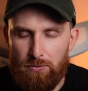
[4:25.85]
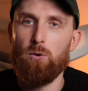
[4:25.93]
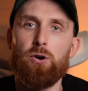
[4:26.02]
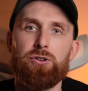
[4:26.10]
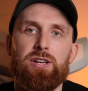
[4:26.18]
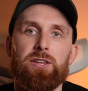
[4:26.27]

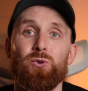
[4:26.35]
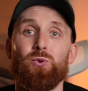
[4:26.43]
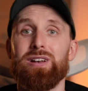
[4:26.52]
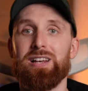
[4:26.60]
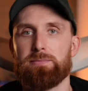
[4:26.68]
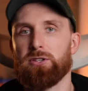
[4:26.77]
or you can do
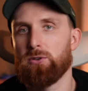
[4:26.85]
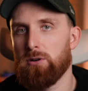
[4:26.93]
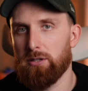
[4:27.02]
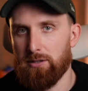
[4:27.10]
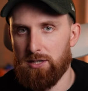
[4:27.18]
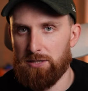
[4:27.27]
limit
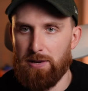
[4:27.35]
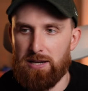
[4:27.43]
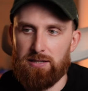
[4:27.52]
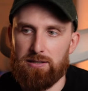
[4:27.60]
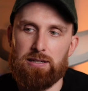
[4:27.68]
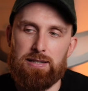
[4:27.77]
orders,
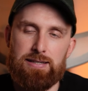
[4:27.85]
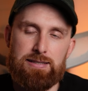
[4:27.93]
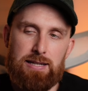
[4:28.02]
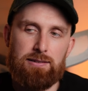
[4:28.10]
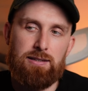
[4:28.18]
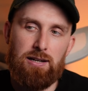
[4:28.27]
basically
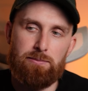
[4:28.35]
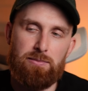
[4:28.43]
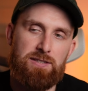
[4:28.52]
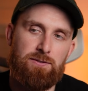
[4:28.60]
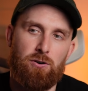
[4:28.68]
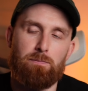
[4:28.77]
set the
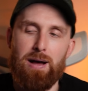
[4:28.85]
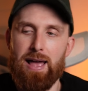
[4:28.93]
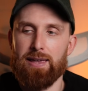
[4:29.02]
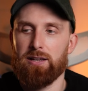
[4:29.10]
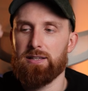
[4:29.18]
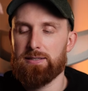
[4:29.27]
limits for
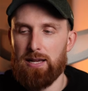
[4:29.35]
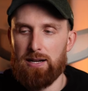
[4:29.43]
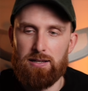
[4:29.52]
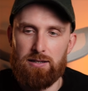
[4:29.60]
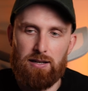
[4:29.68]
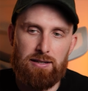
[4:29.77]
buying and selling.